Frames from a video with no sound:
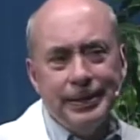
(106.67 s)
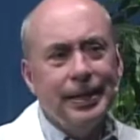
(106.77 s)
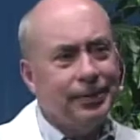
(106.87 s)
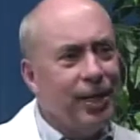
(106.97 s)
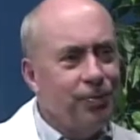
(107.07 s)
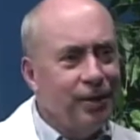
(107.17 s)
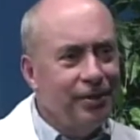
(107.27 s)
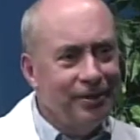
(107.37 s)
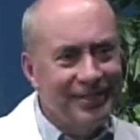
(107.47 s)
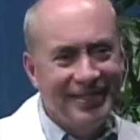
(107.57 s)
Yeah, it might be.
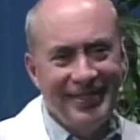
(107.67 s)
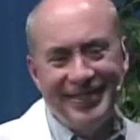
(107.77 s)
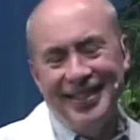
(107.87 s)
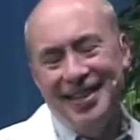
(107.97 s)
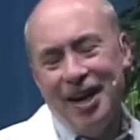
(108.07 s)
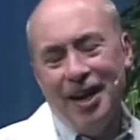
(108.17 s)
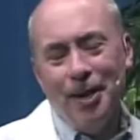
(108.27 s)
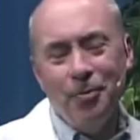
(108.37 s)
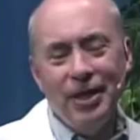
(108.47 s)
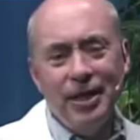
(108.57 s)

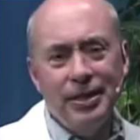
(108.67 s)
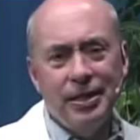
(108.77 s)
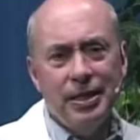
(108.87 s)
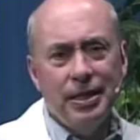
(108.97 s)
But it's